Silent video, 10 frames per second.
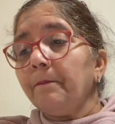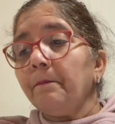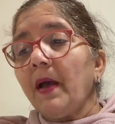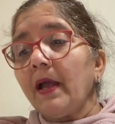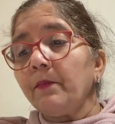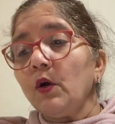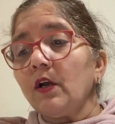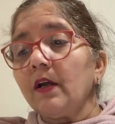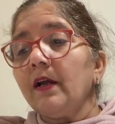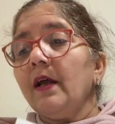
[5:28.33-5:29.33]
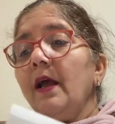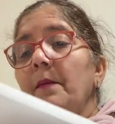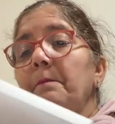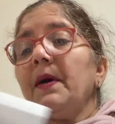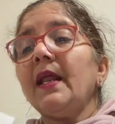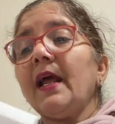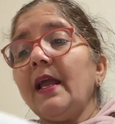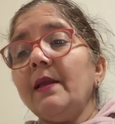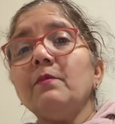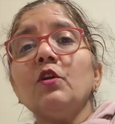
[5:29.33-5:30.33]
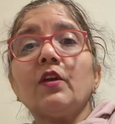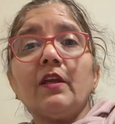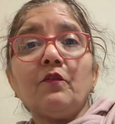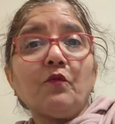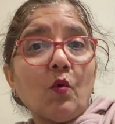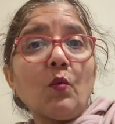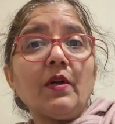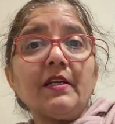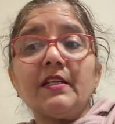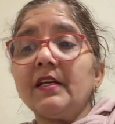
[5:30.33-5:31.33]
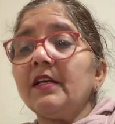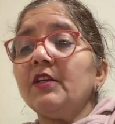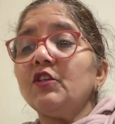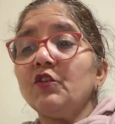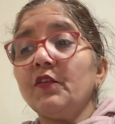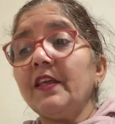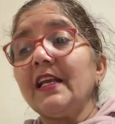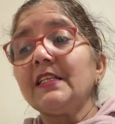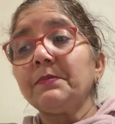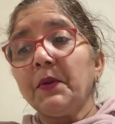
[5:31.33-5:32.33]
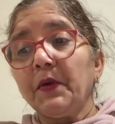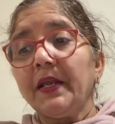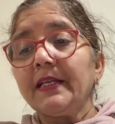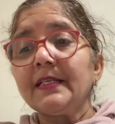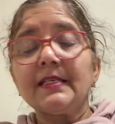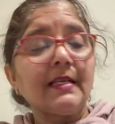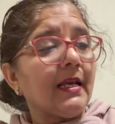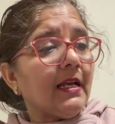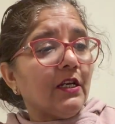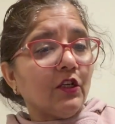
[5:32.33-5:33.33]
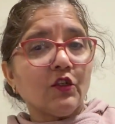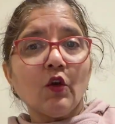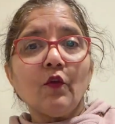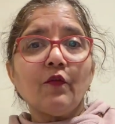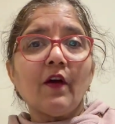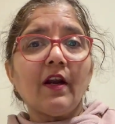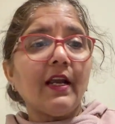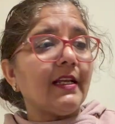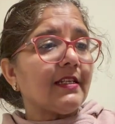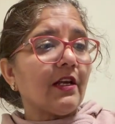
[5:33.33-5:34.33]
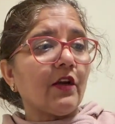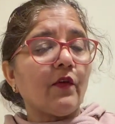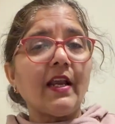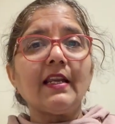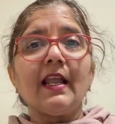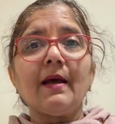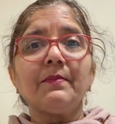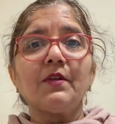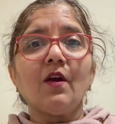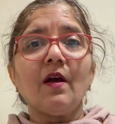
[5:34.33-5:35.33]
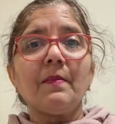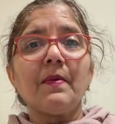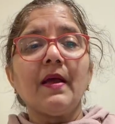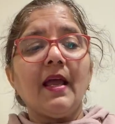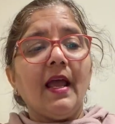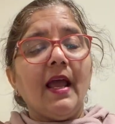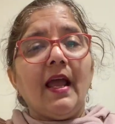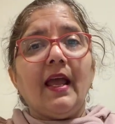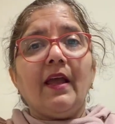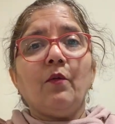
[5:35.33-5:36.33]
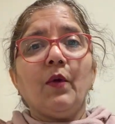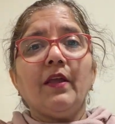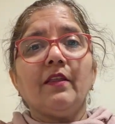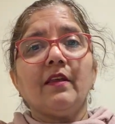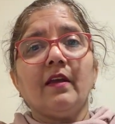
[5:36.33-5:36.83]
MacBook, but I am looking forward to the experience. So far, it's a great laptop and with